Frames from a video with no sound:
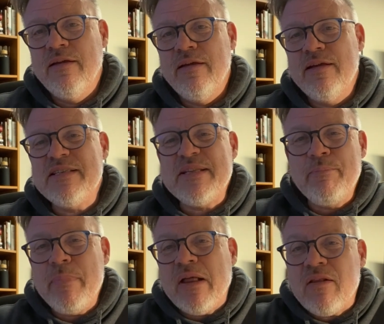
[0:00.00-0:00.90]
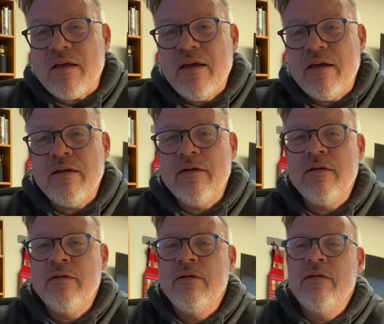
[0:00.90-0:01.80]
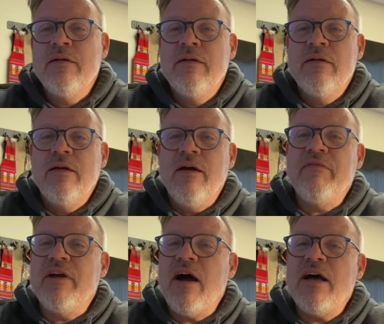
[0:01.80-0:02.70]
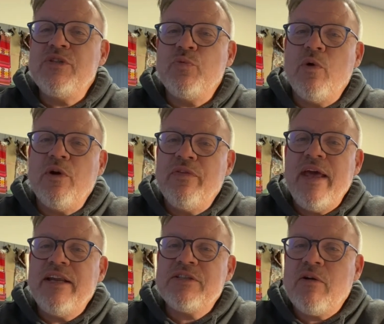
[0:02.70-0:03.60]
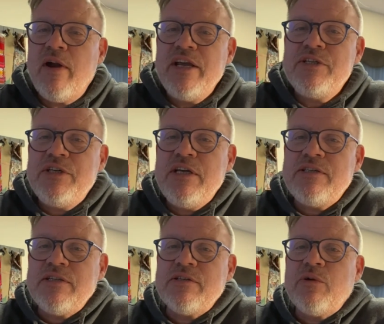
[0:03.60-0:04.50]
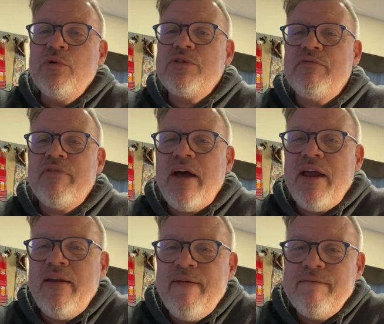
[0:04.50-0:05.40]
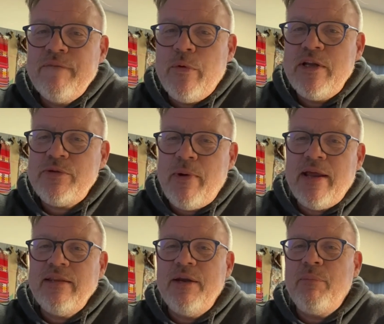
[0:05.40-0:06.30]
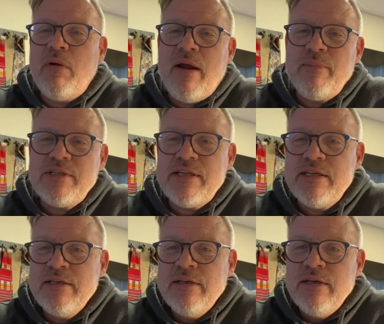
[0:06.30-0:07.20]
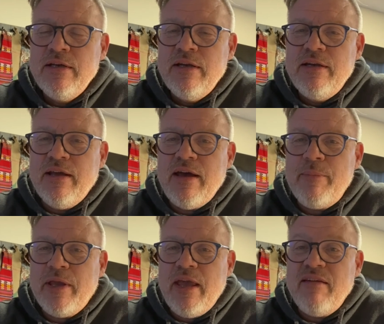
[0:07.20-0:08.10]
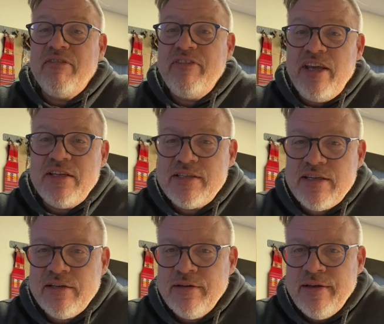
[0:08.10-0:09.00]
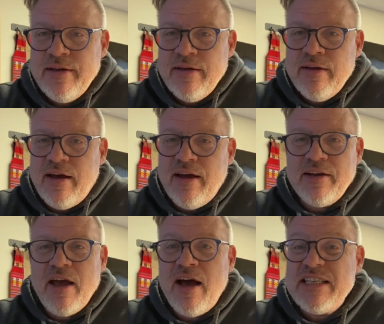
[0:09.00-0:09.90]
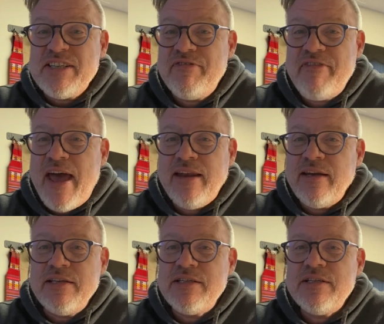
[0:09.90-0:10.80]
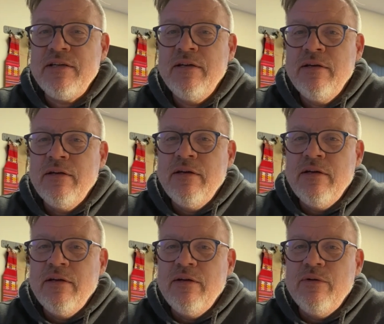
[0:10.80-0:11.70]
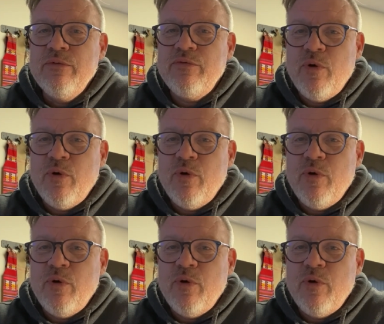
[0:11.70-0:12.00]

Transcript: is the milk of God's word that is Christ Jesus crucified, resurrected, and promised to come again. Feast on God's fatness for